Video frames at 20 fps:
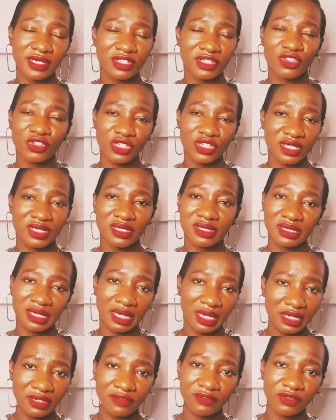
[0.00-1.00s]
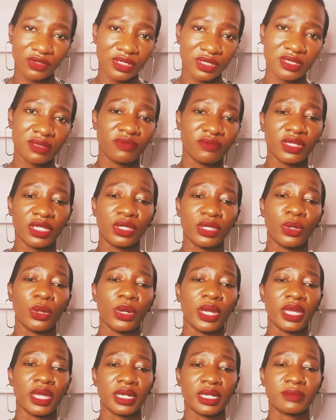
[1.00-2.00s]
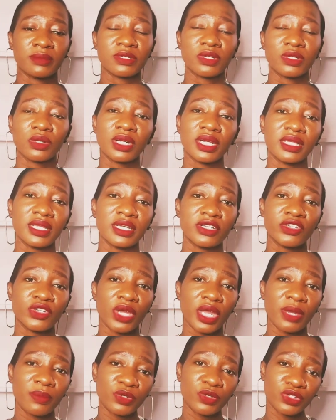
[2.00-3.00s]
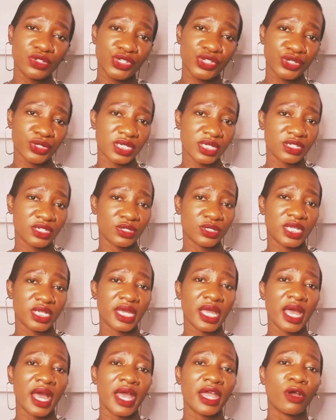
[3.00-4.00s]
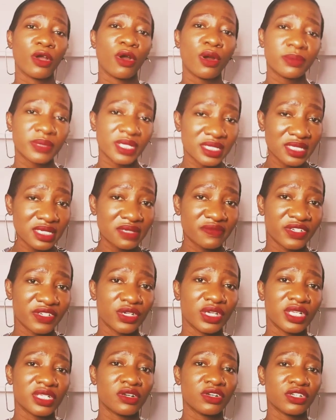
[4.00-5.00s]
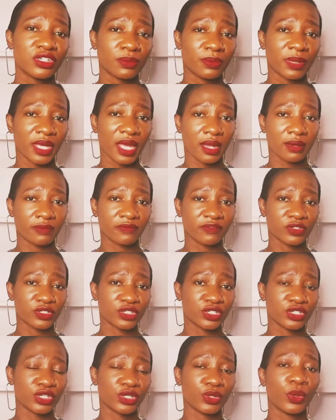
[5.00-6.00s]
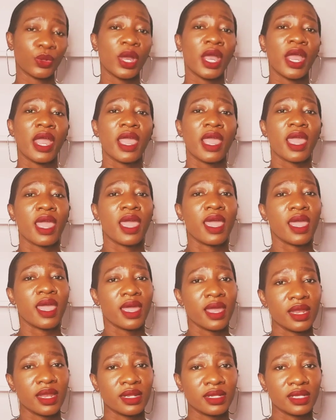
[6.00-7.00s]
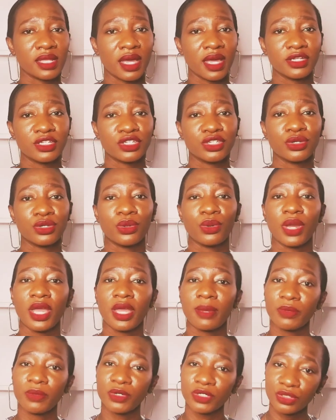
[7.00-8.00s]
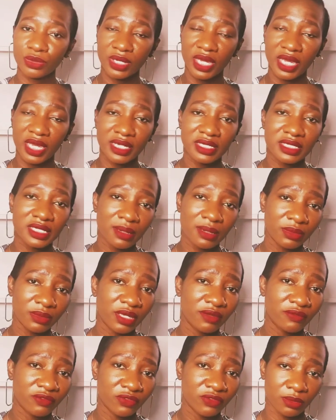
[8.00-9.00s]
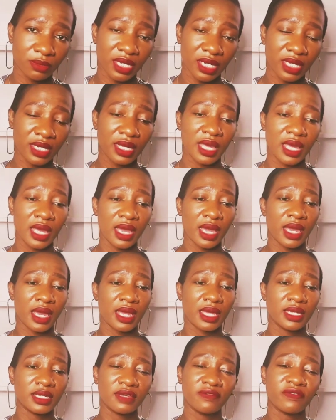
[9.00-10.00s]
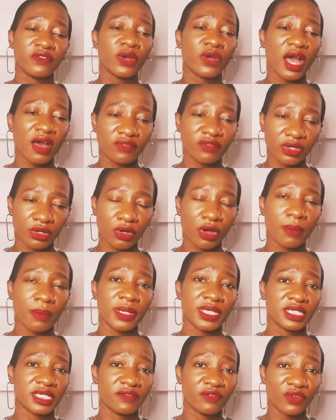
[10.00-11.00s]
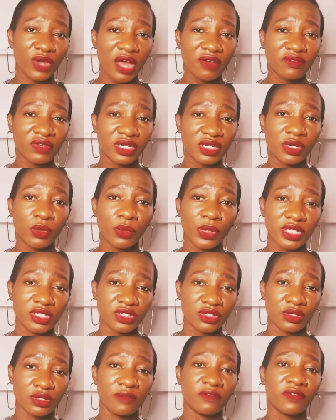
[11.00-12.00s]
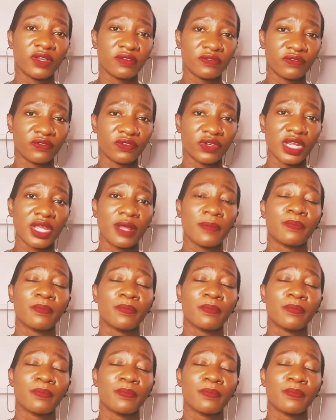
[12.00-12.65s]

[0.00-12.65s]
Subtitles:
just it for this video, and I'm so glad that you're able to tune in today. I hope that this video is going to be helpful to you, and that you're able to gain something from it. And if you have a comment, if you have any question, feel free